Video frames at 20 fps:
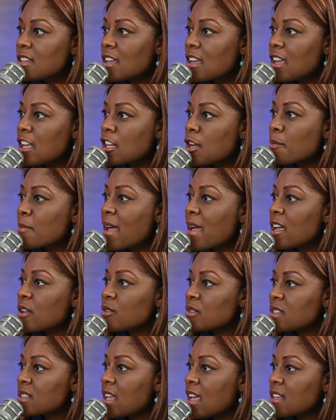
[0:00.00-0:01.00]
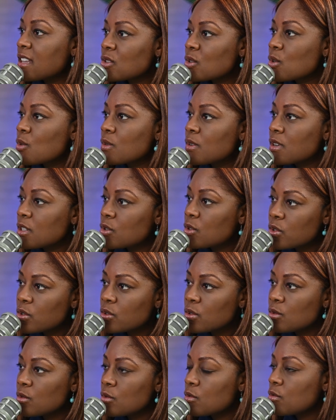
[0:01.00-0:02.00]
amounts that's going
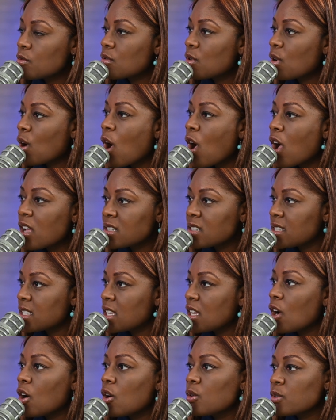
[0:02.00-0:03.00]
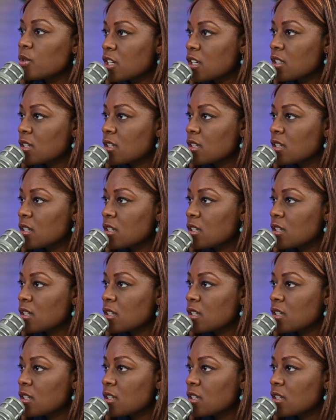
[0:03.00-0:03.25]
to cause the odor